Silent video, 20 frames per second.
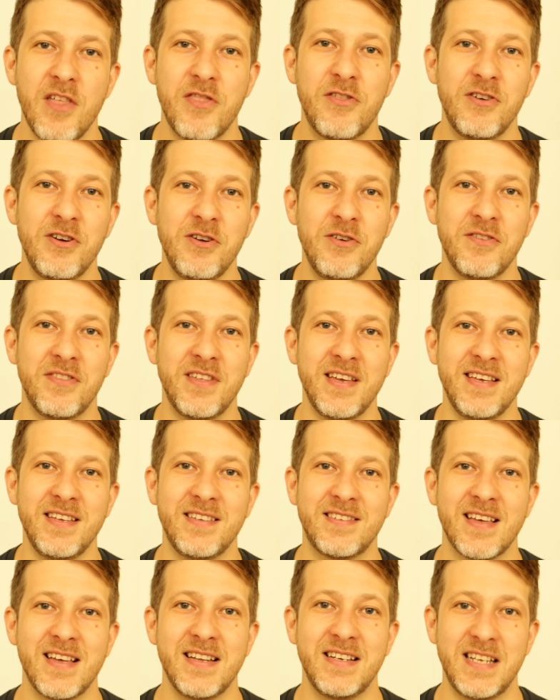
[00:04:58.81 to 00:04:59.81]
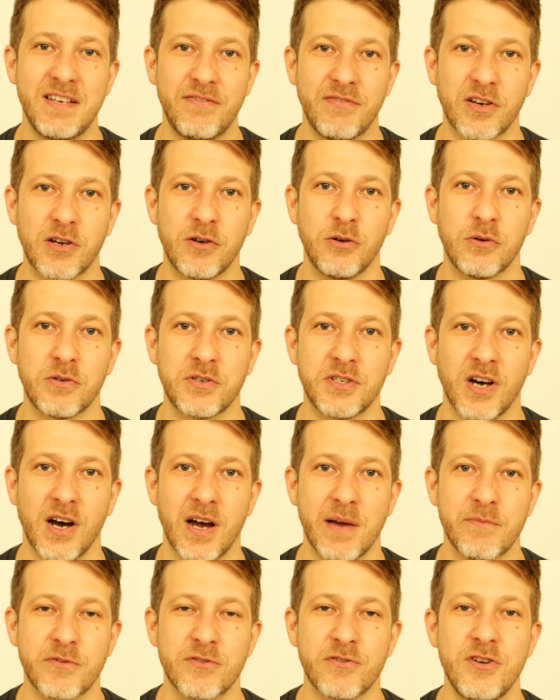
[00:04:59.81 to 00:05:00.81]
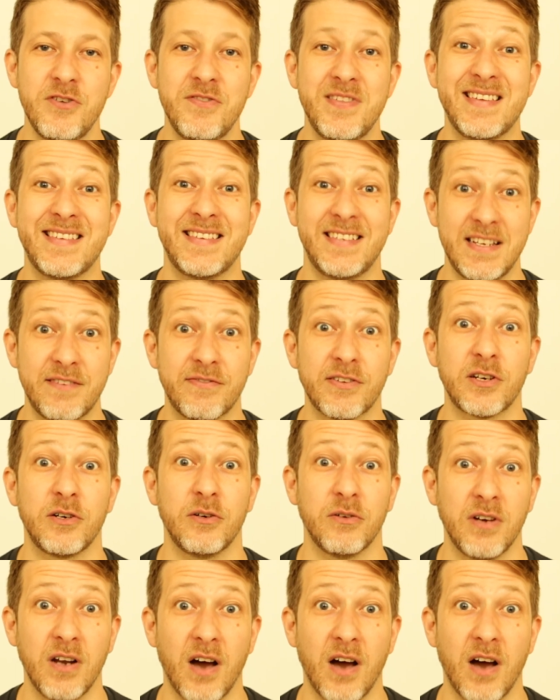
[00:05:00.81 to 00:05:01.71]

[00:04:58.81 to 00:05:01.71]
through these difficult times, through this difficult